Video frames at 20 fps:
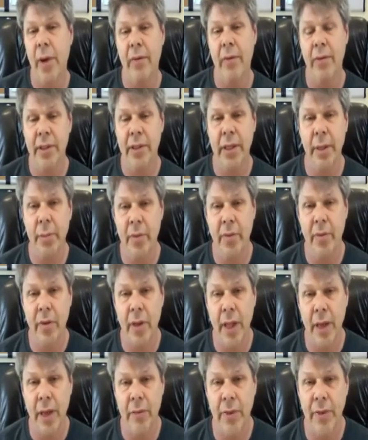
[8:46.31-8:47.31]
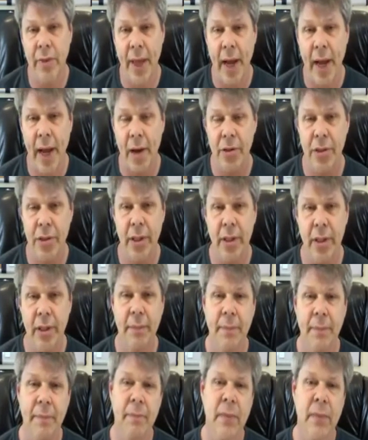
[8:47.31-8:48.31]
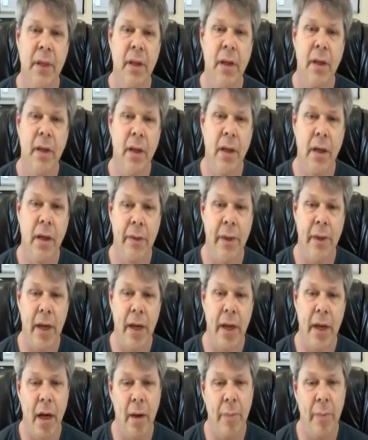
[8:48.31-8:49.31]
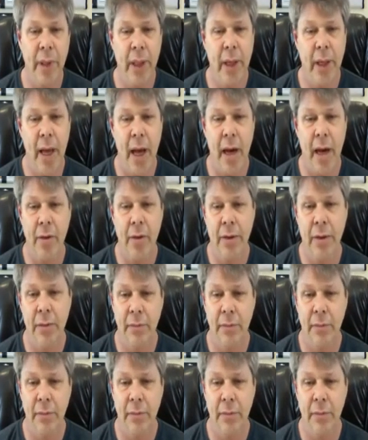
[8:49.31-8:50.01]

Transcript: We have a team of 11,000 in uh, that company now,